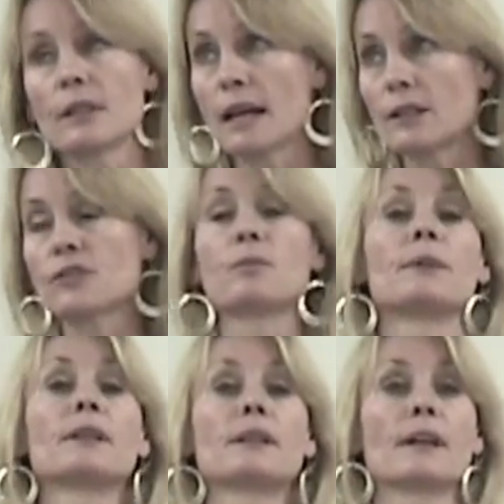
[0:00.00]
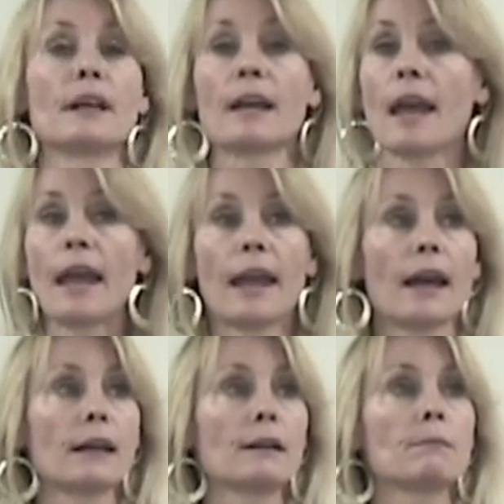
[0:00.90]
eligibility,
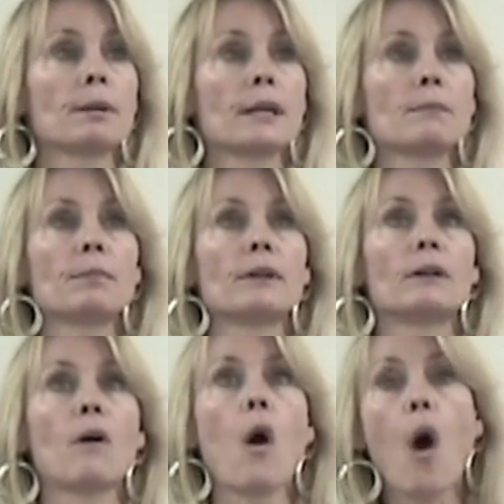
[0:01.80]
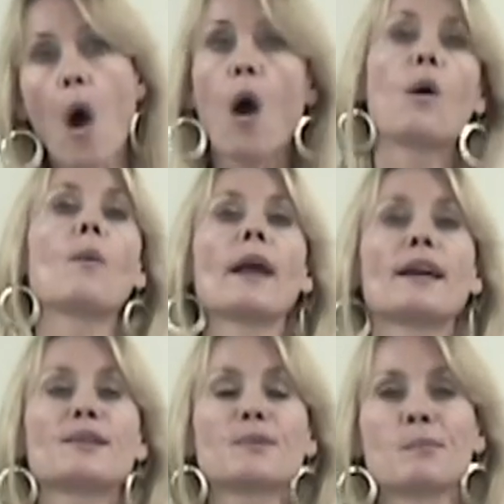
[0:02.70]
and people
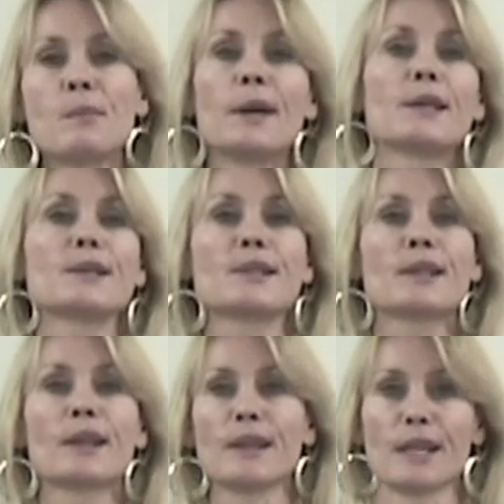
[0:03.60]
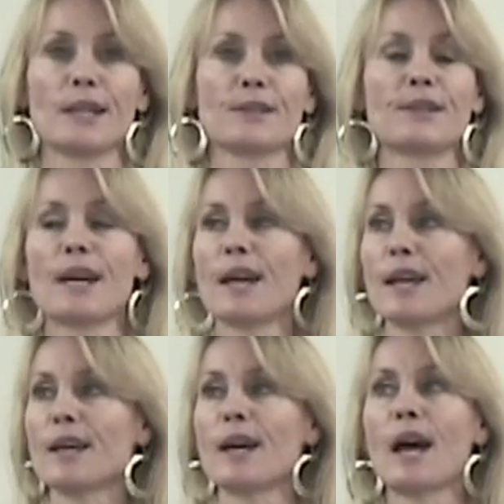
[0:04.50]
always miss these.
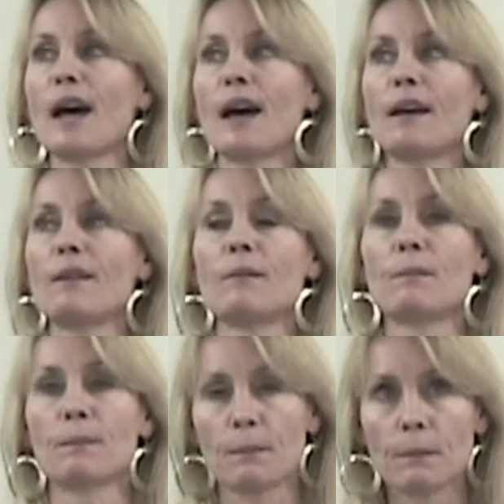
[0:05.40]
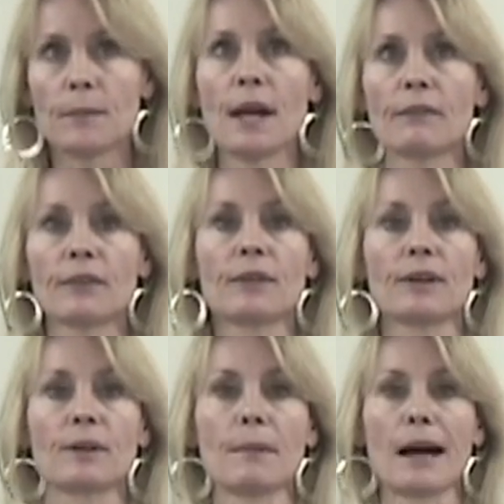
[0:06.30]
They never
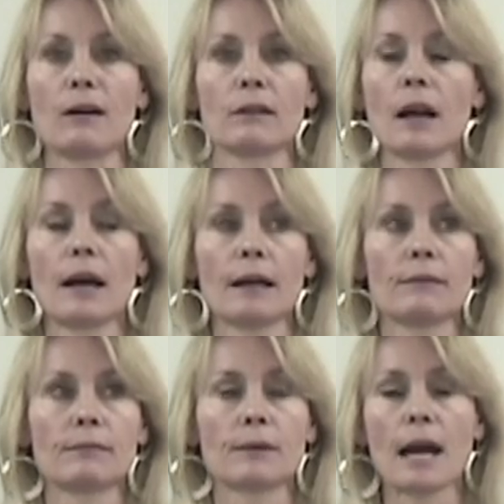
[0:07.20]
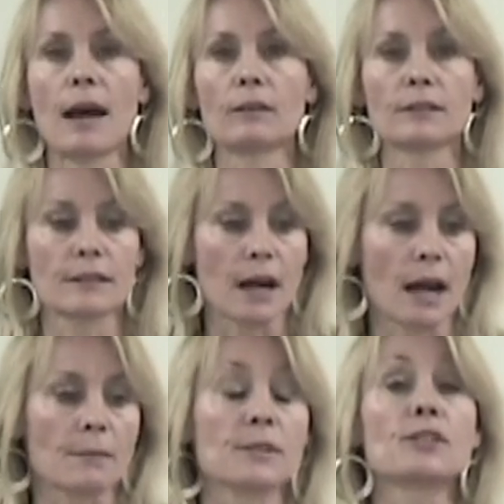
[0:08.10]
fill them out countless
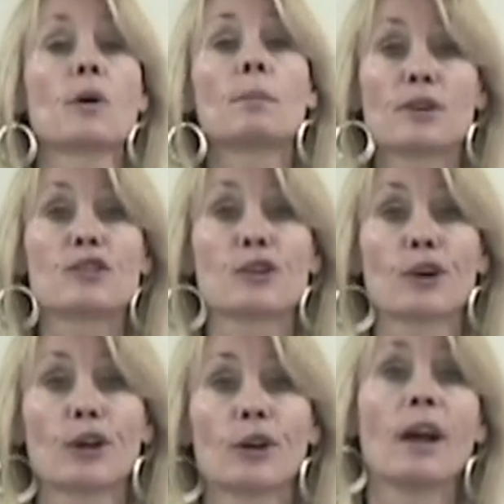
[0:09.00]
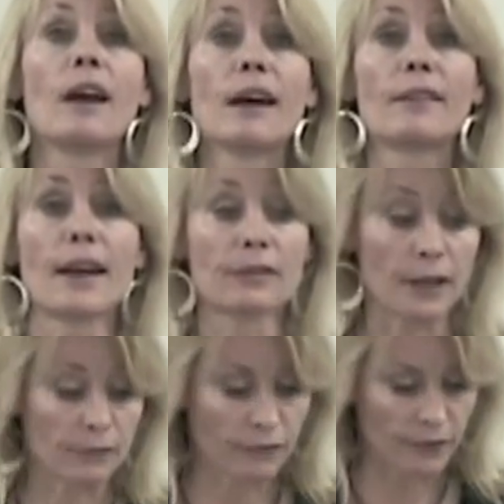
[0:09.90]
times, so be sure that
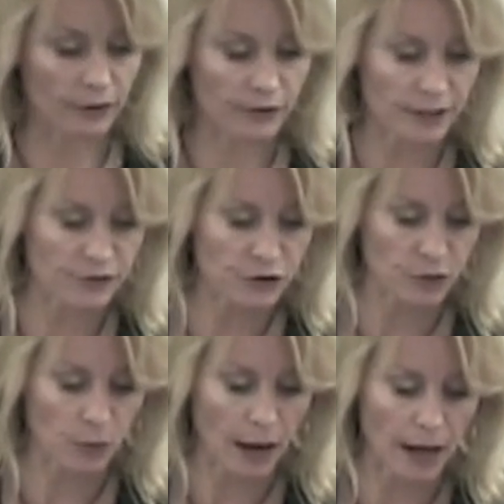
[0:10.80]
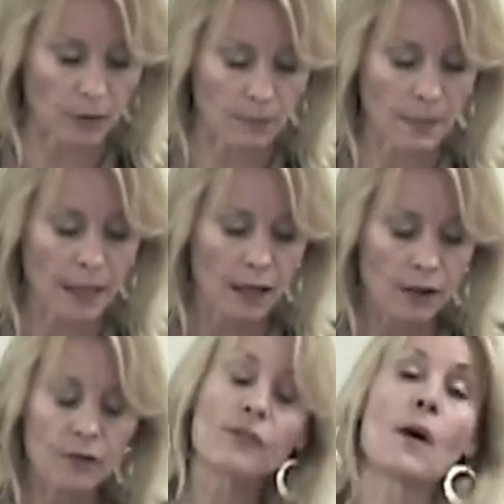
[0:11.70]
they've filled these two out.
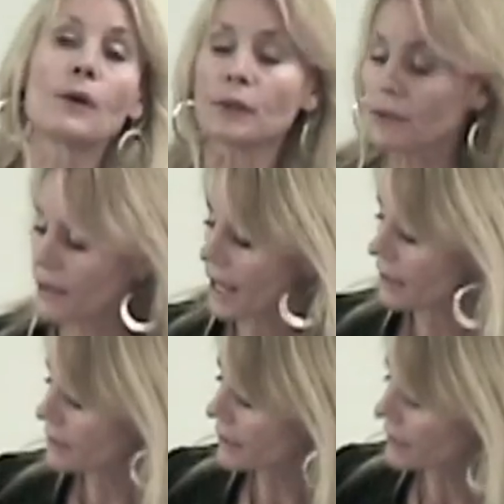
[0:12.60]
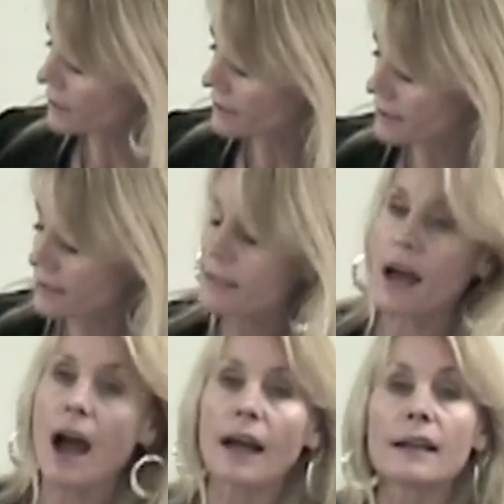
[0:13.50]
The voter then needs to
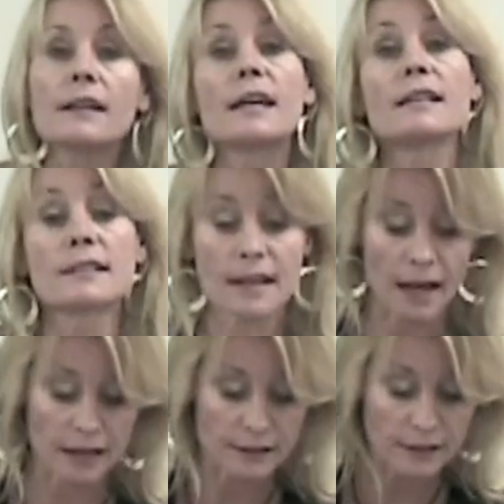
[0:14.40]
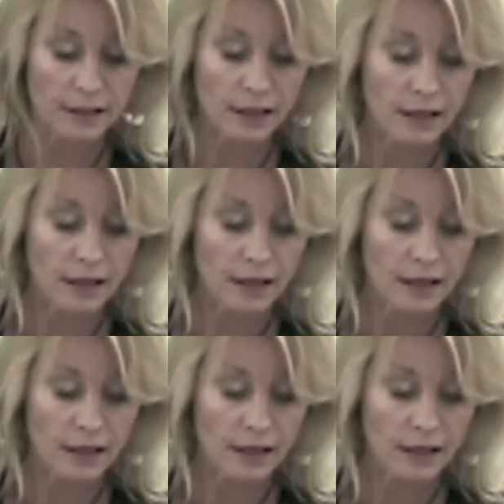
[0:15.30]
sign and date